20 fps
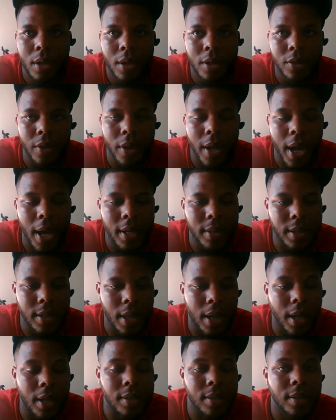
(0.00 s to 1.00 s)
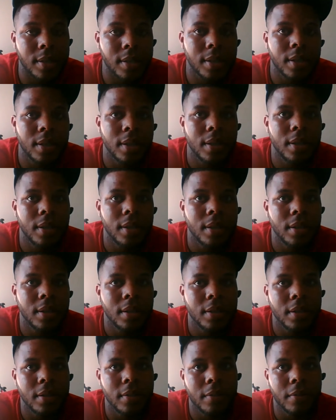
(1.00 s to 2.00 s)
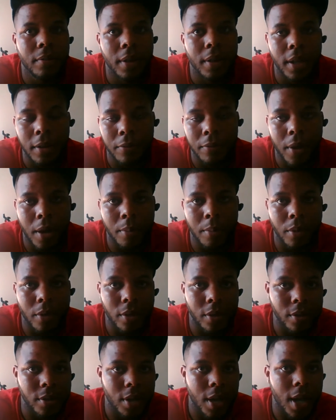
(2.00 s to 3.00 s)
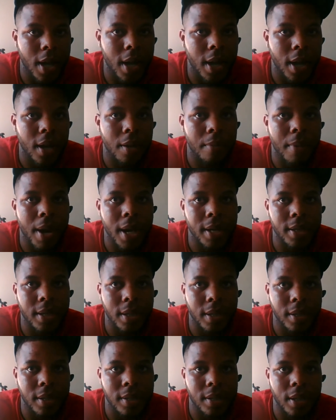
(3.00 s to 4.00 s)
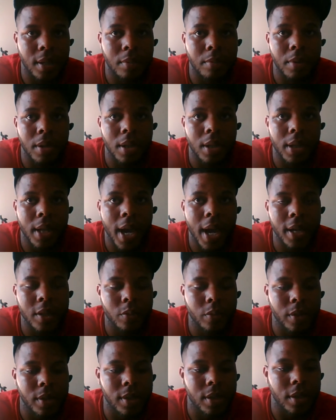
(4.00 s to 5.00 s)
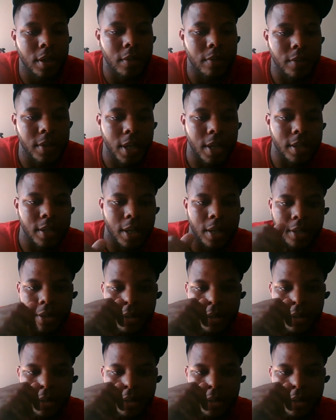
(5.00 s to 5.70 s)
So they had a chance. He fumbles. I imagine this is going to be the last we see of J.J.